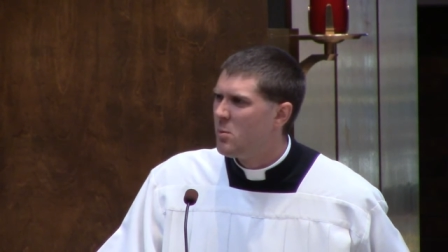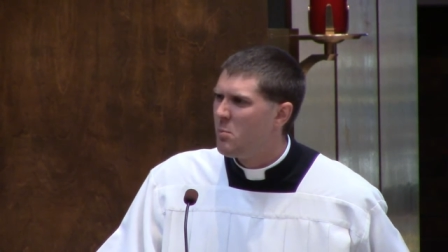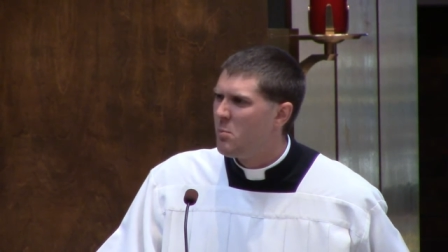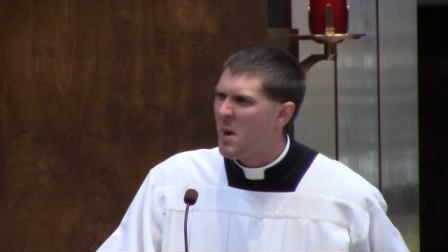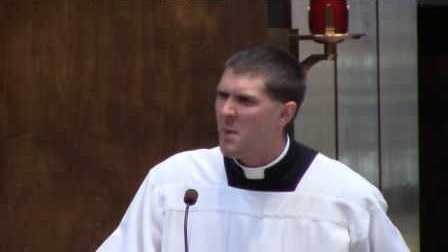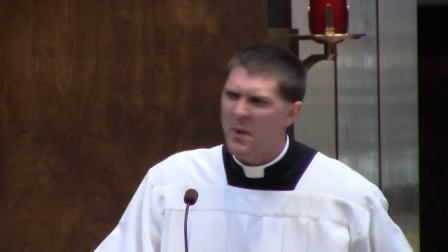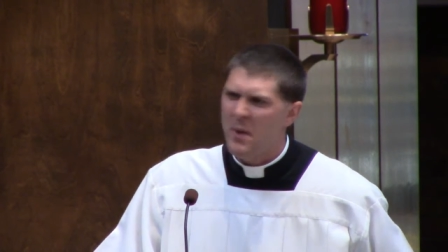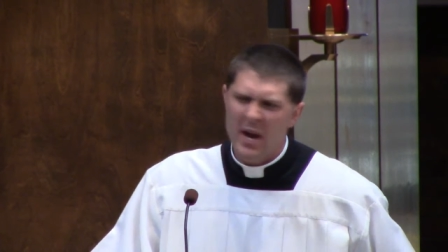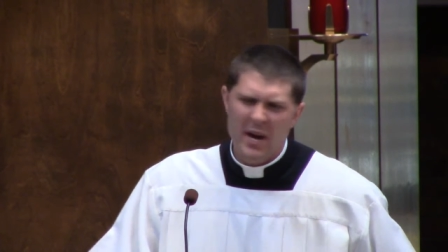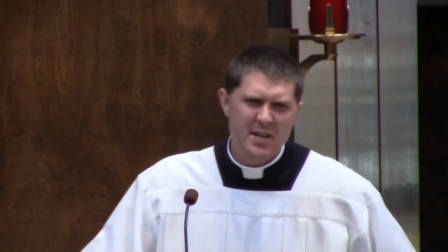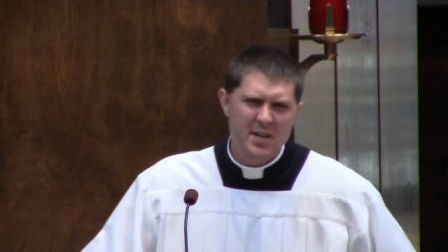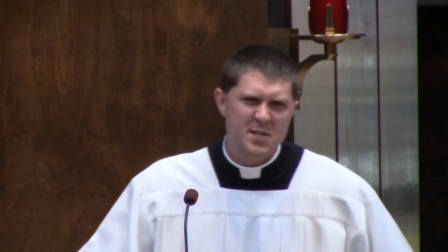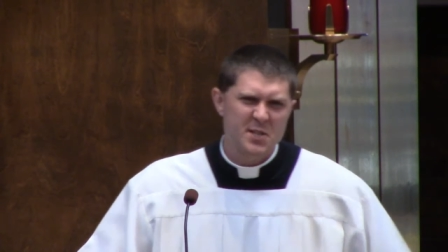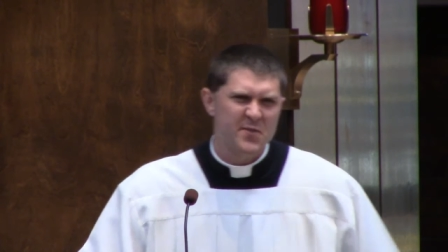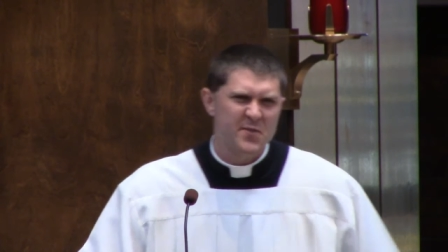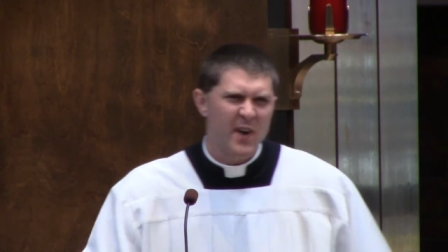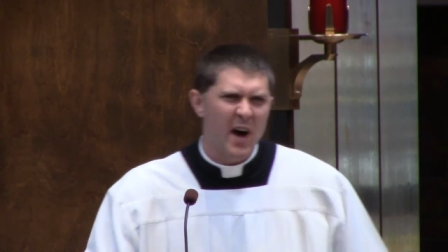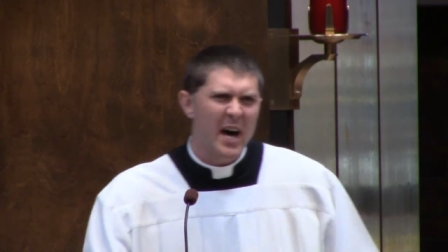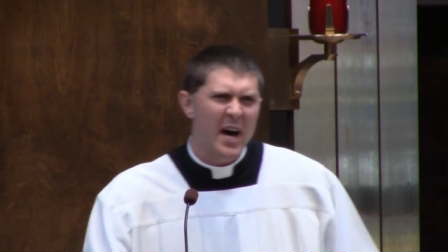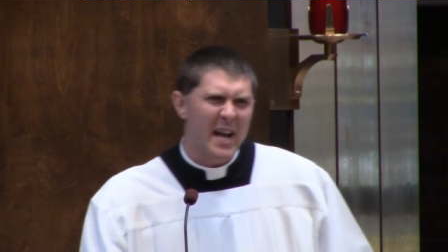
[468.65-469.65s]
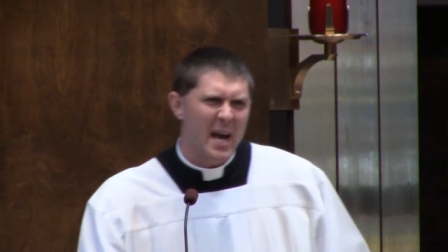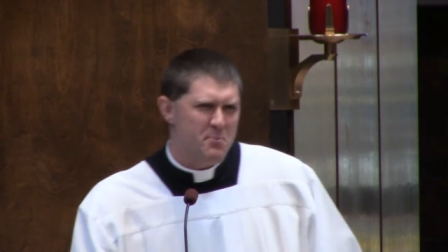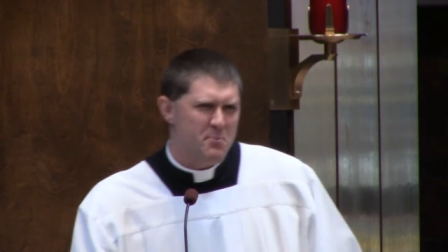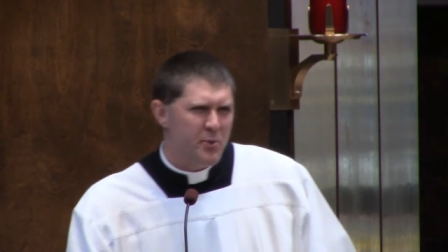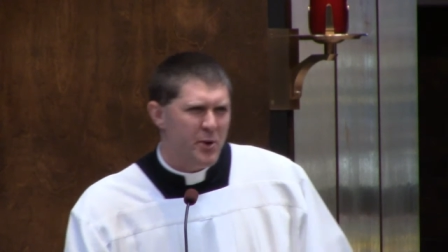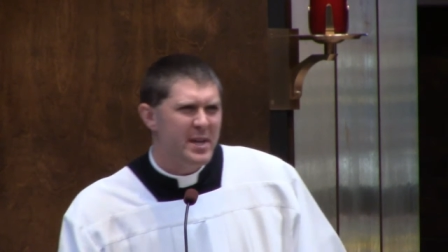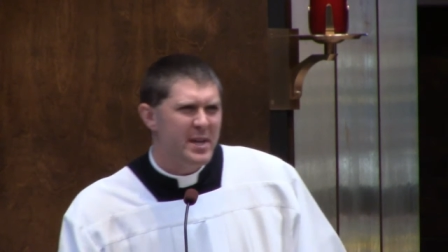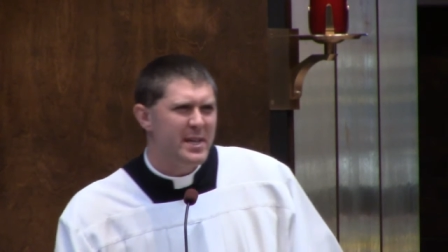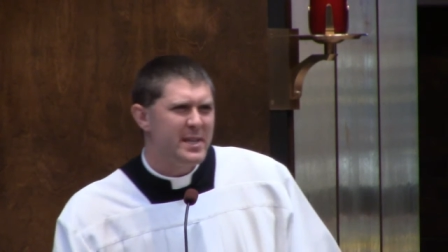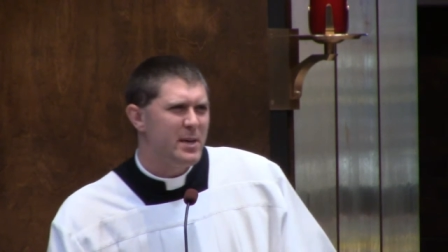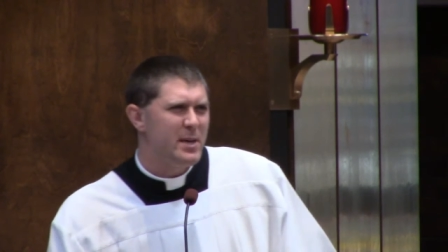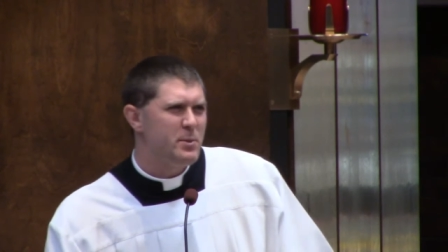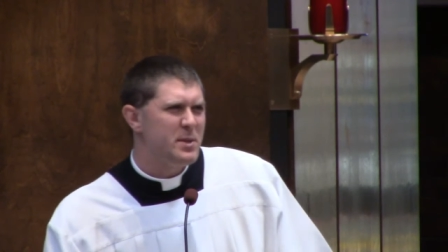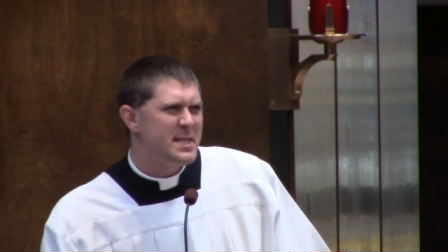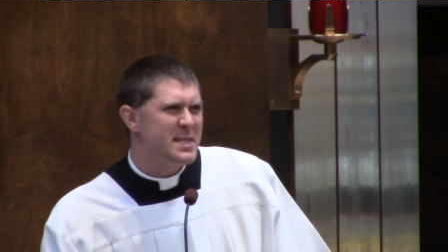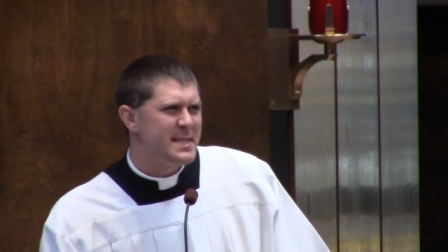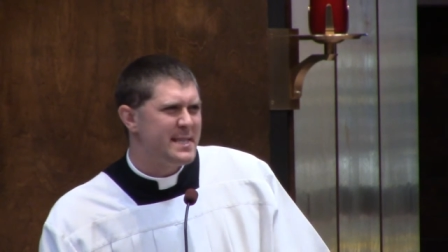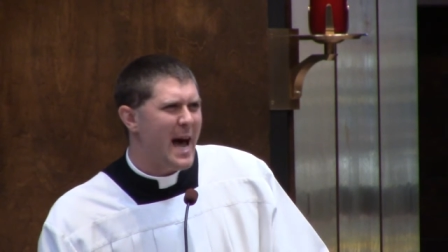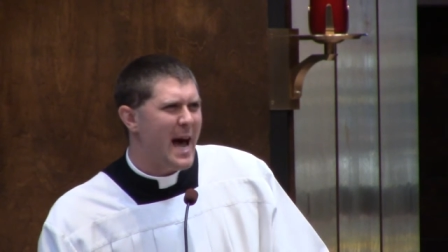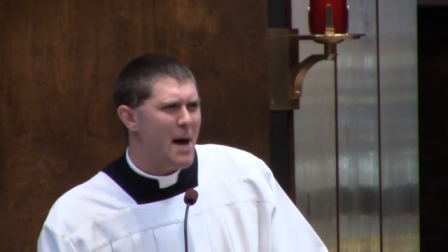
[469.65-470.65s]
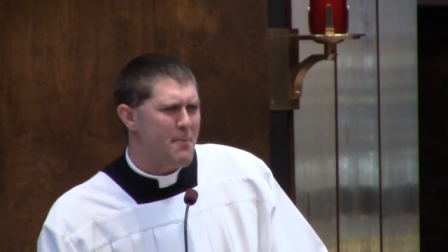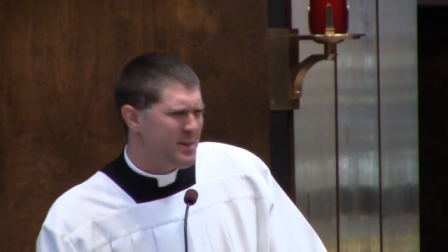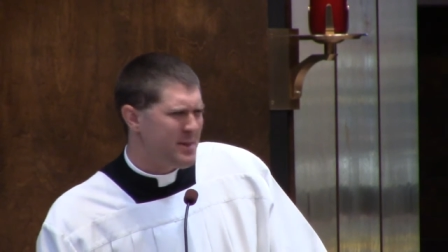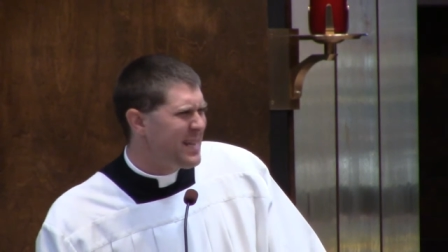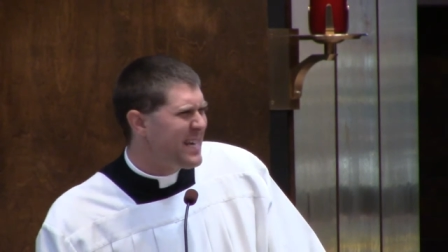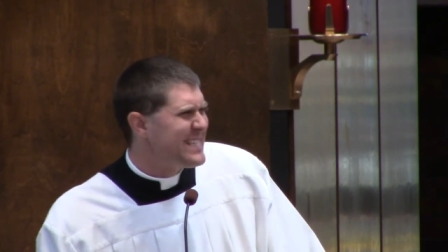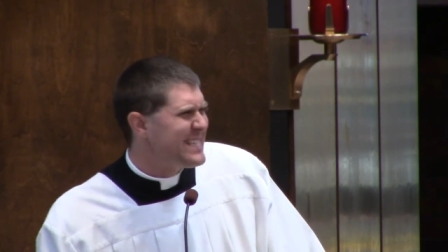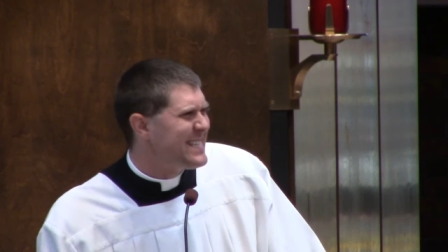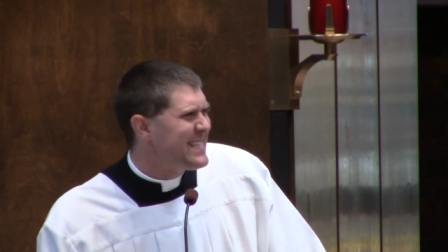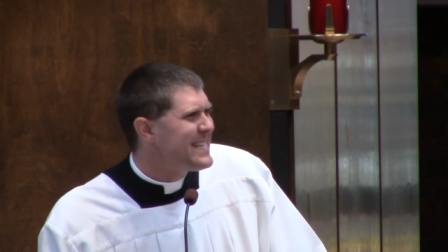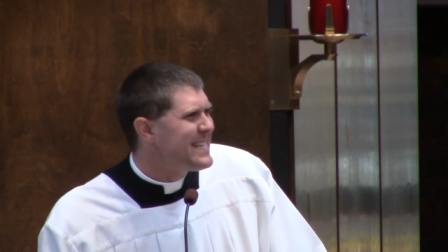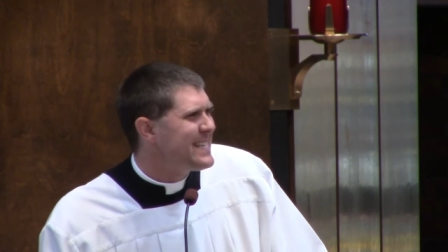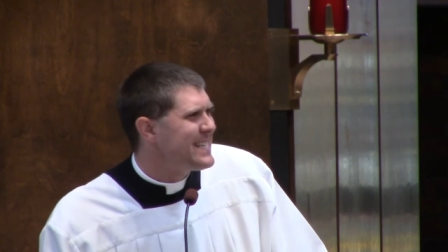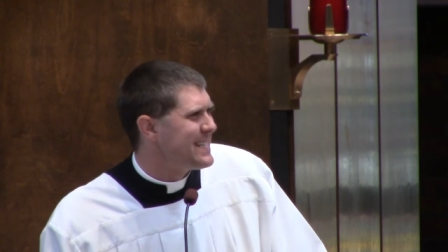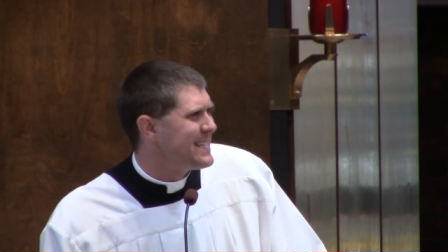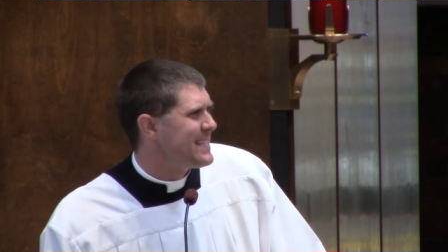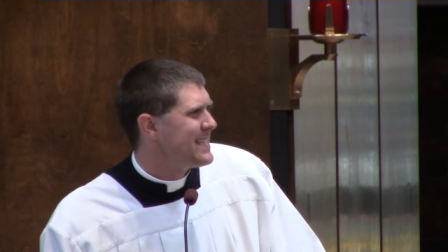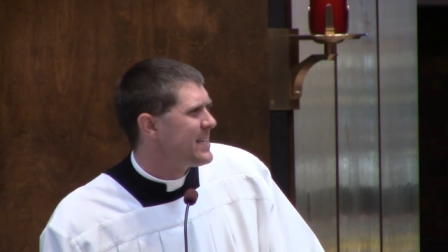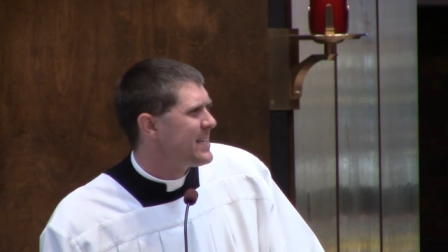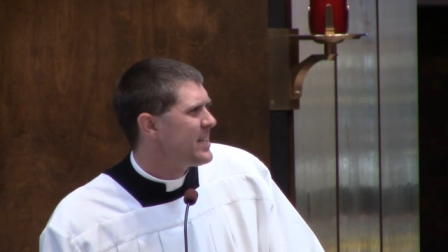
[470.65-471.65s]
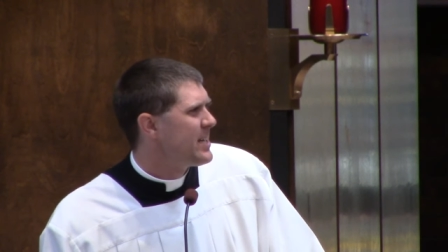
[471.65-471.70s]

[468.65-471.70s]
My parents fought. I prayed that they would stop and they didn't.